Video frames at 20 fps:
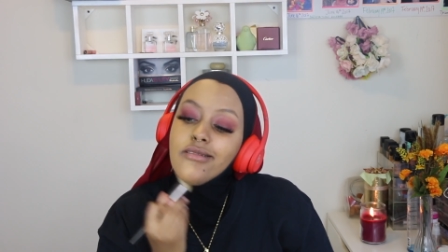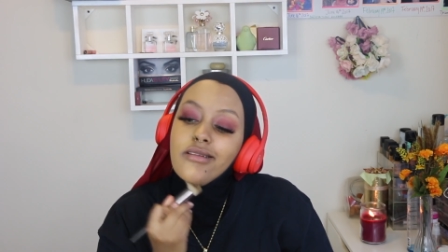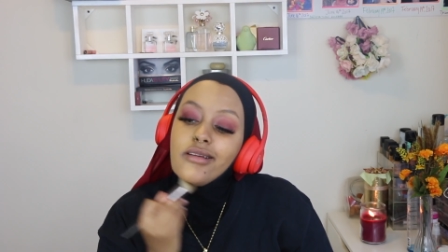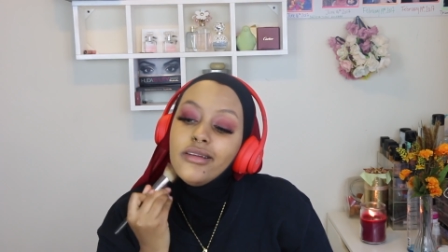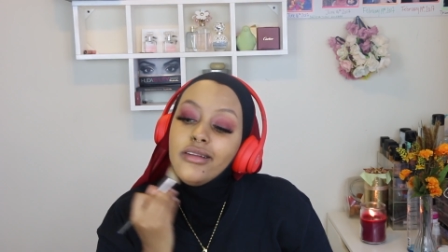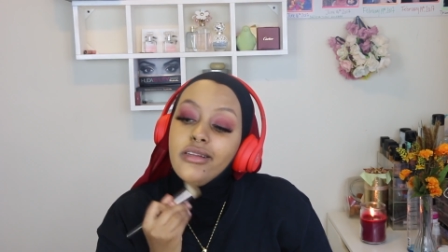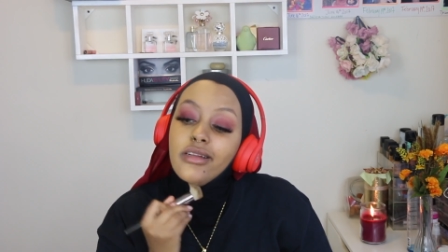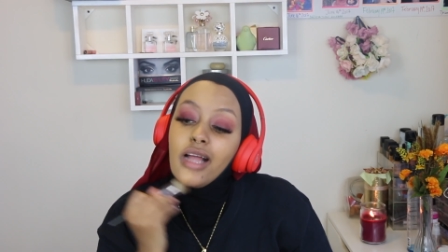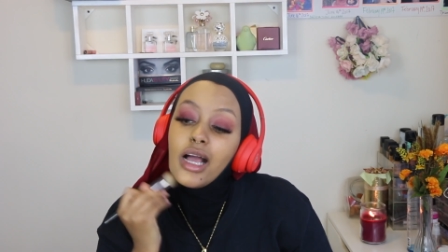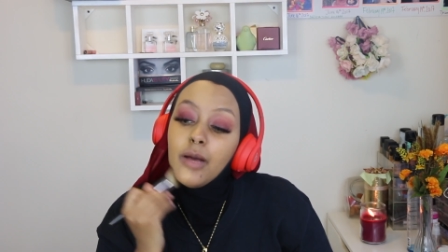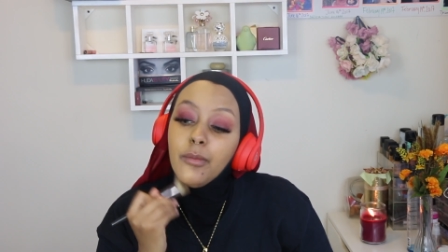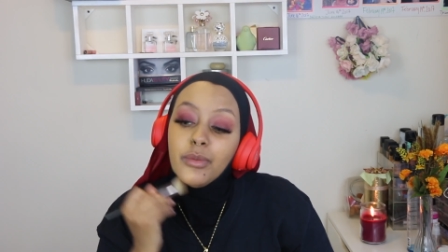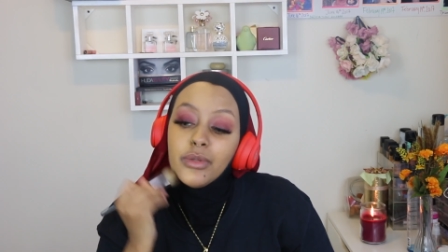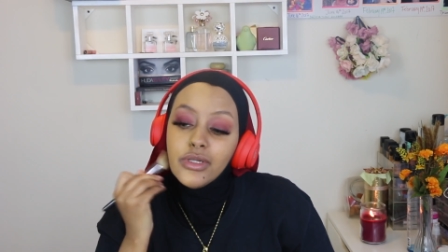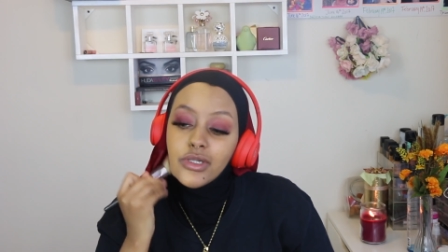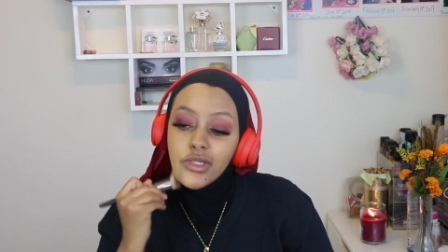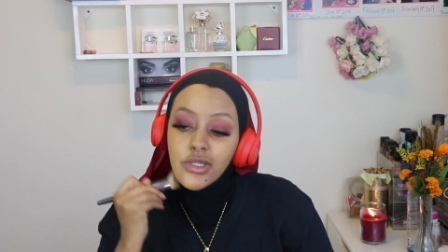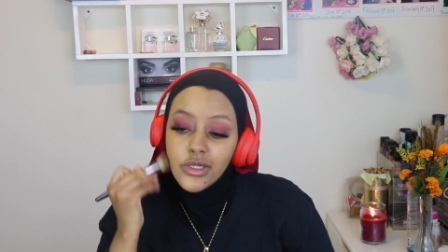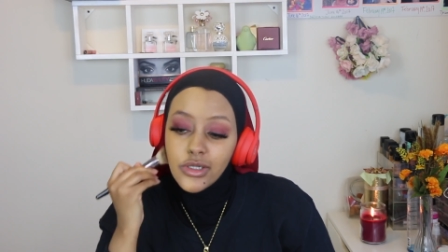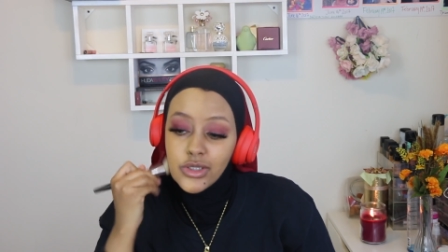And it
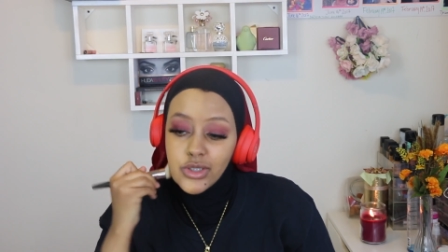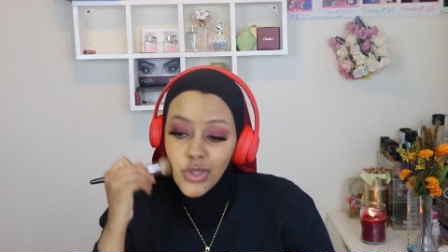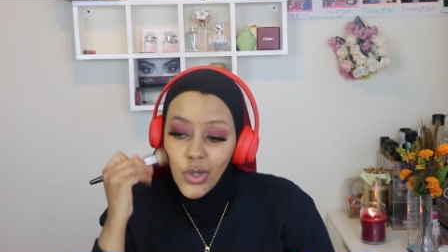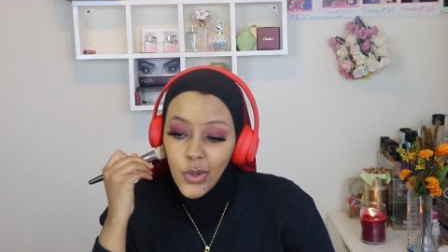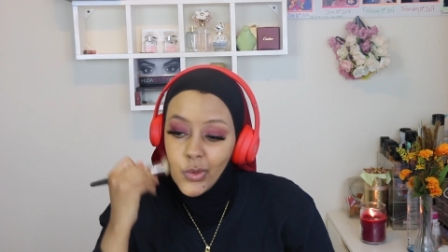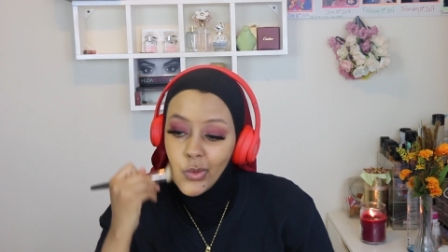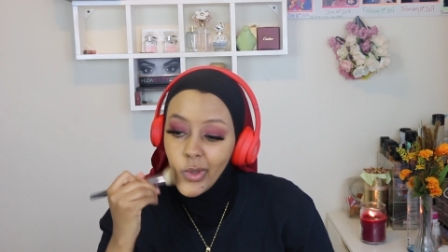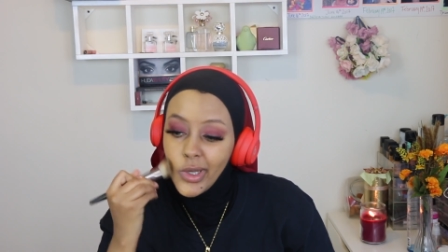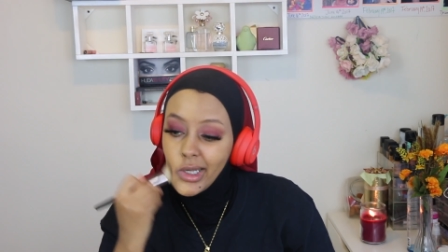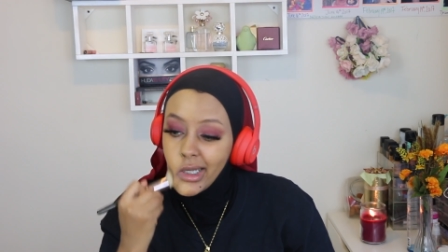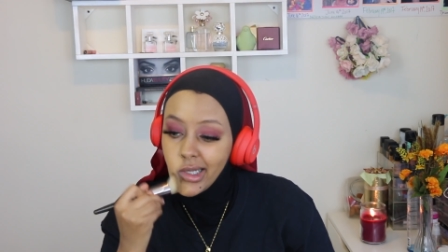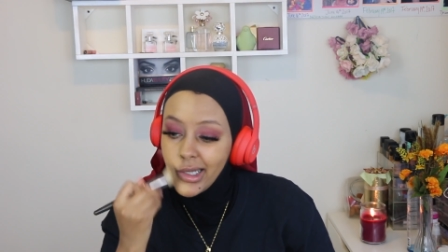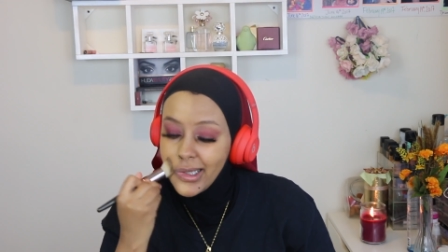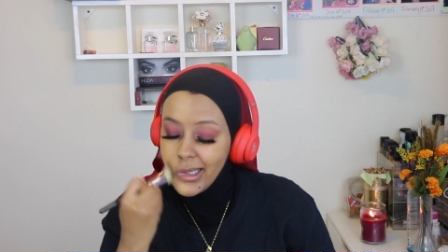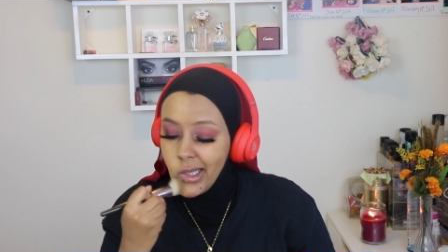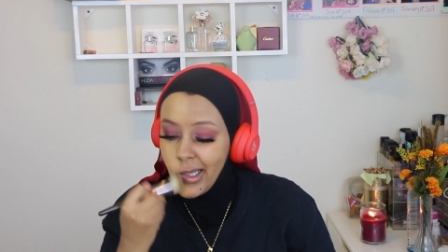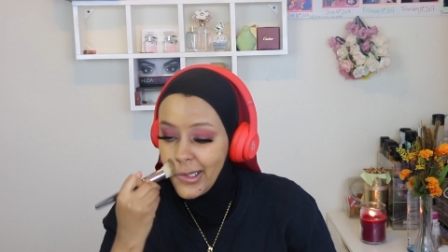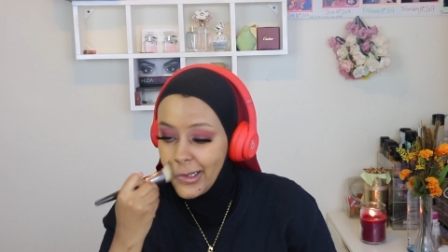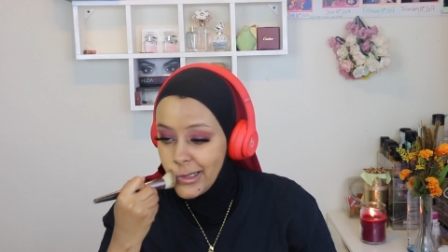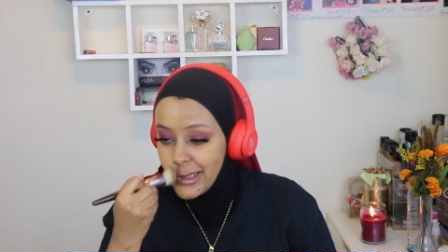happens so quick.
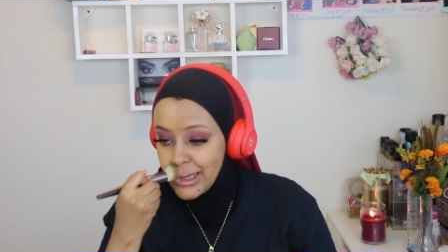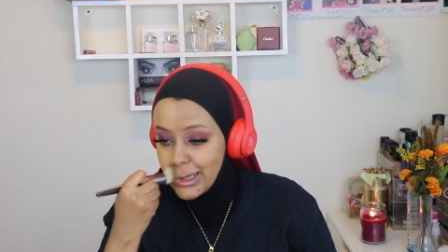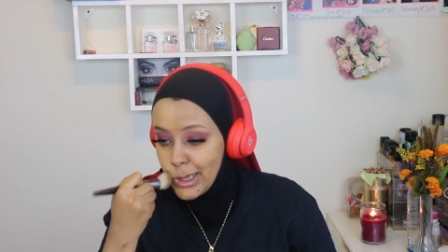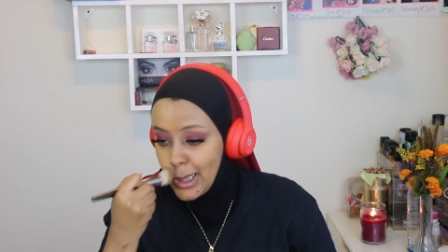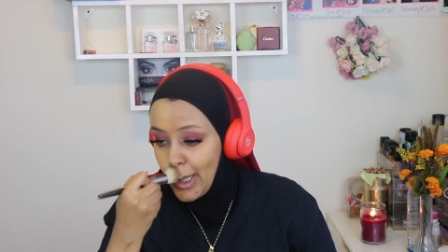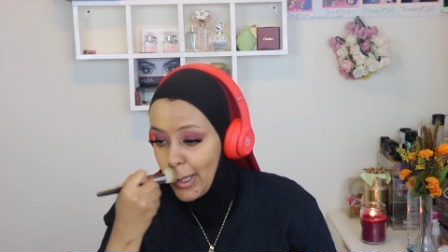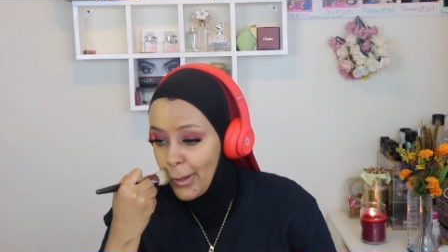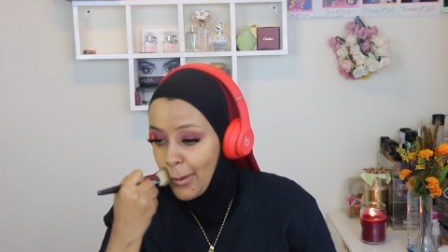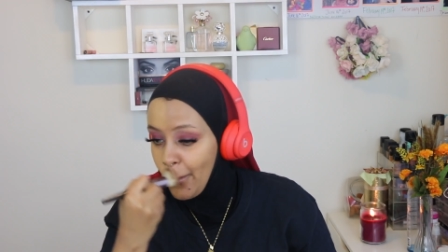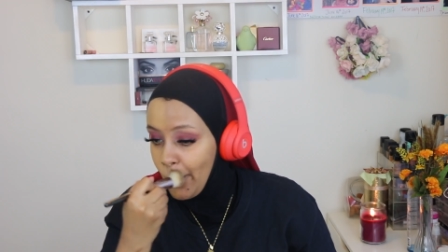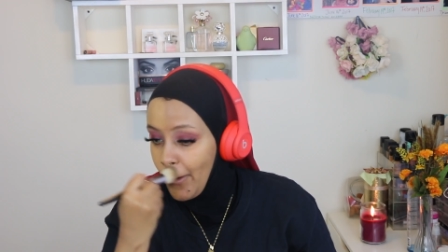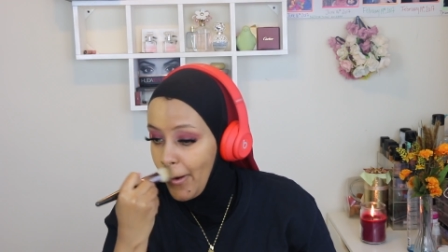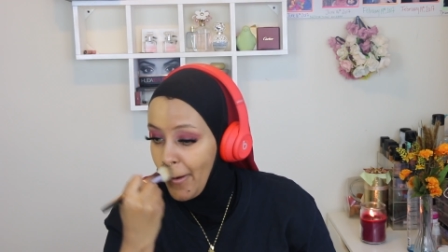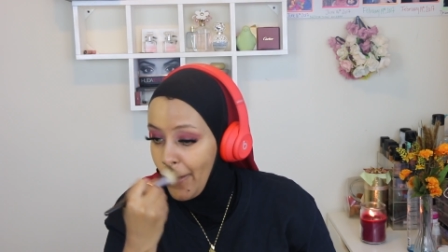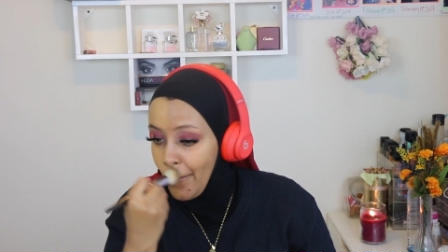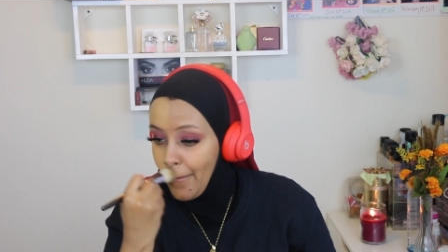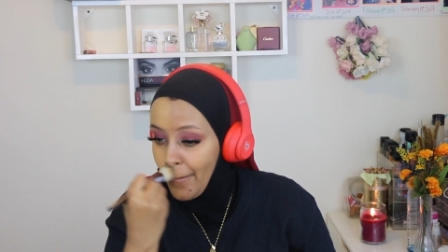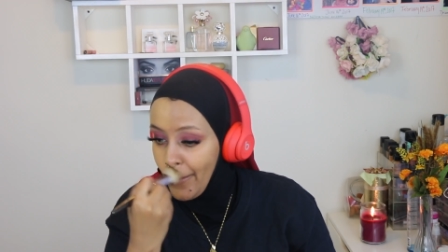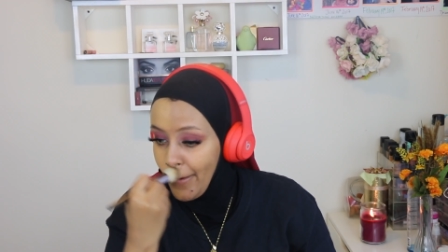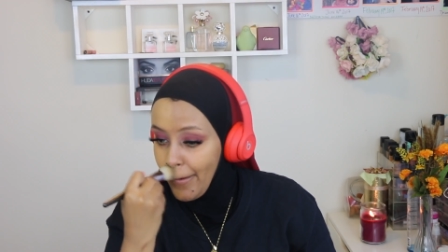I was just like, whoa,